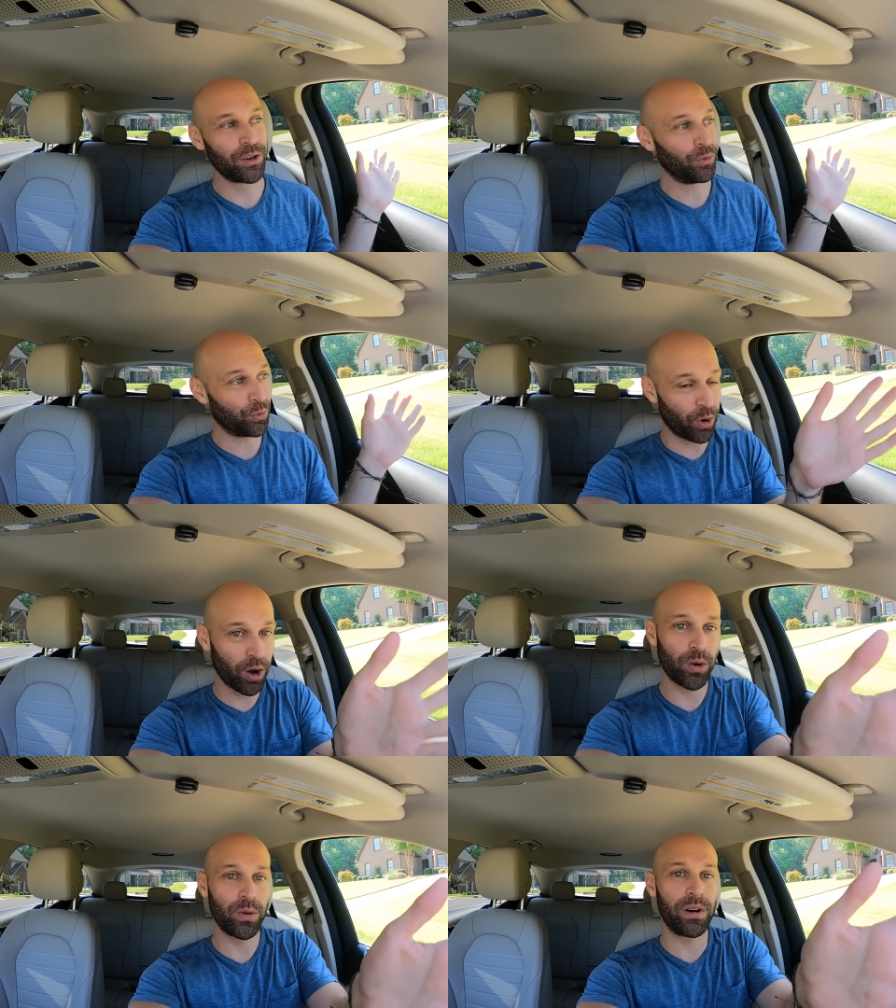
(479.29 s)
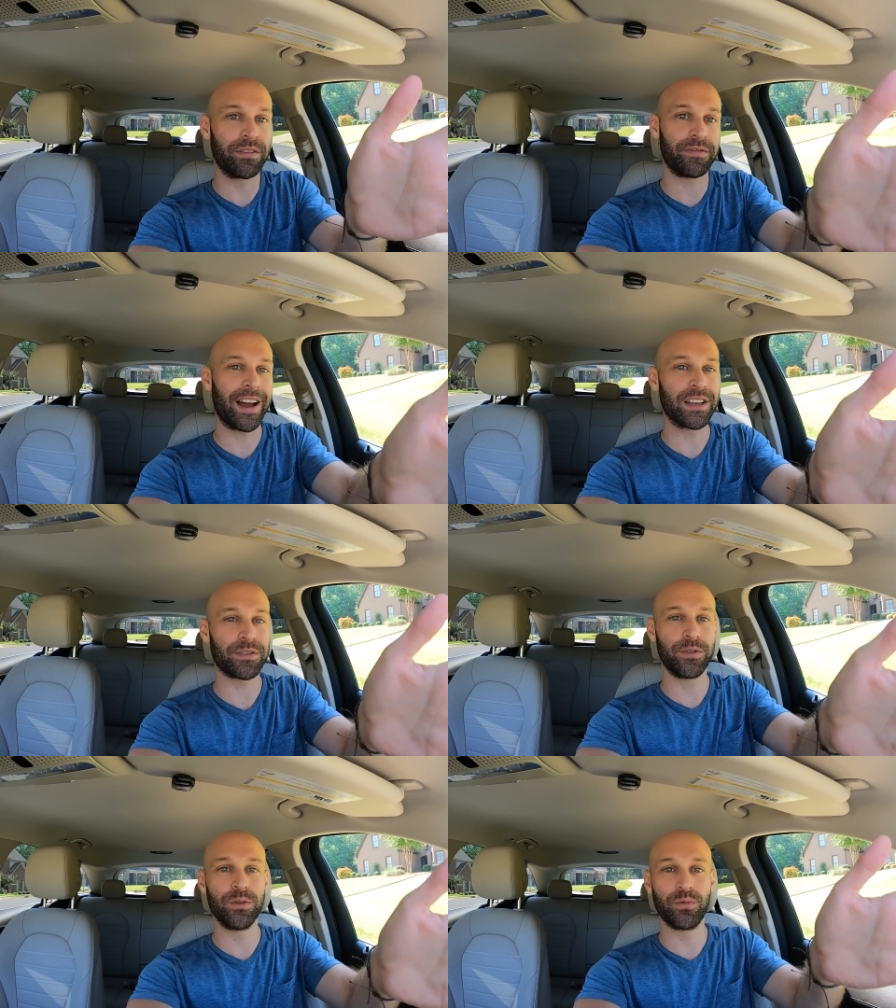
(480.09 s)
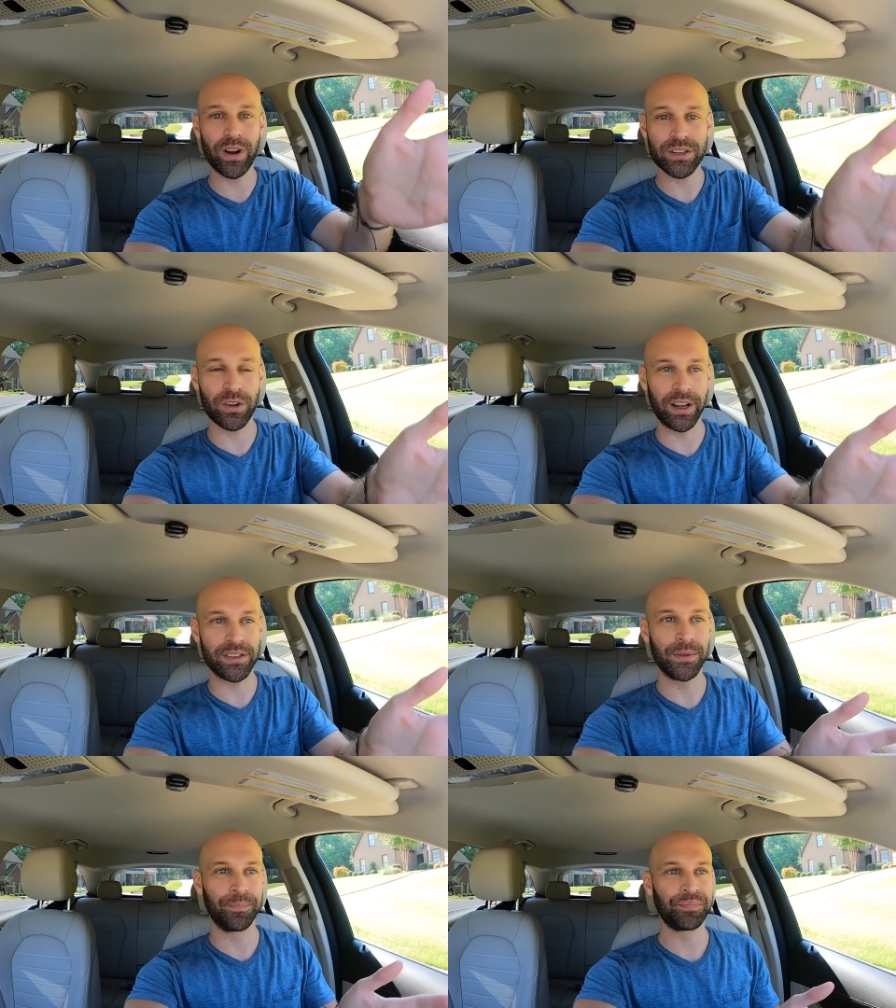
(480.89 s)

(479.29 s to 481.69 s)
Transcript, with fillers: row of fast food restaurants.